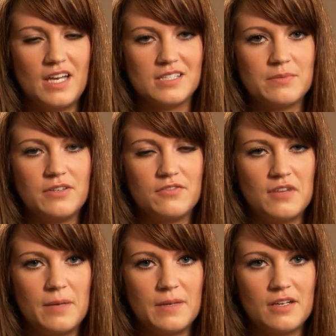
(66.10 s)
has been
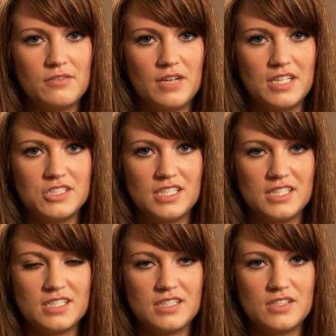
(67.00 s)
farming and
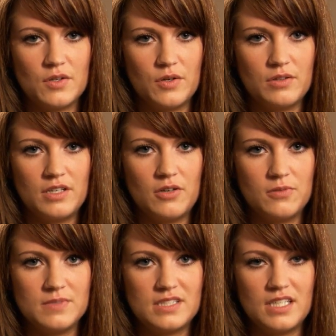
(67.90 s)
ranching since the early
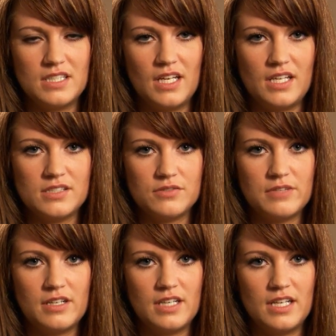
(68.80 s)
homestead days
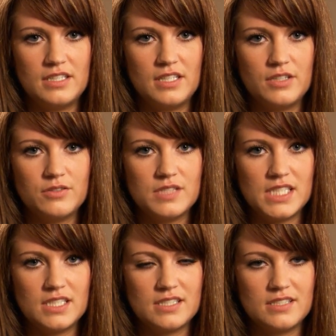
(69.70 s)
around
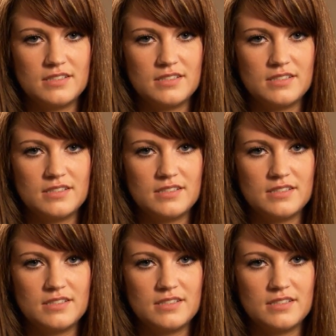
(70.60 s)
1906.